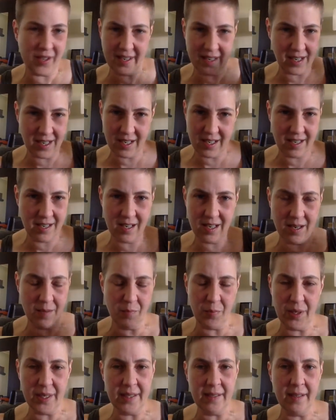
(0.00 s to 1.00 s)
like
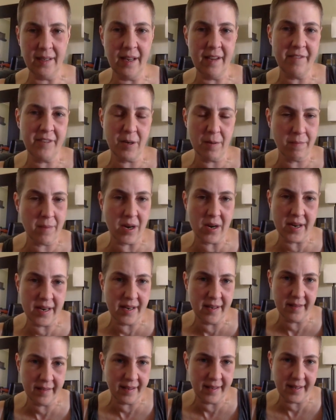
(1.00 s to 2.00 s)
completely left her
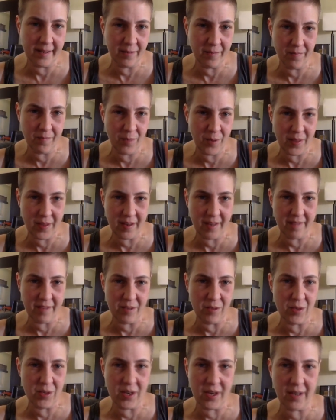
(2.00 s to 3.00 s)
mind, like, within a
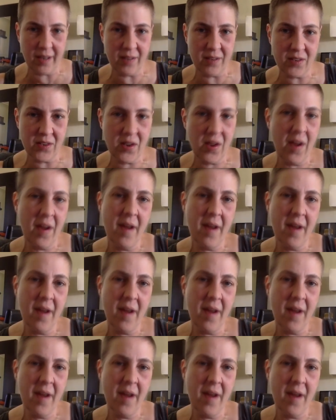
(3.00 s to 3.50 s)
few seconds.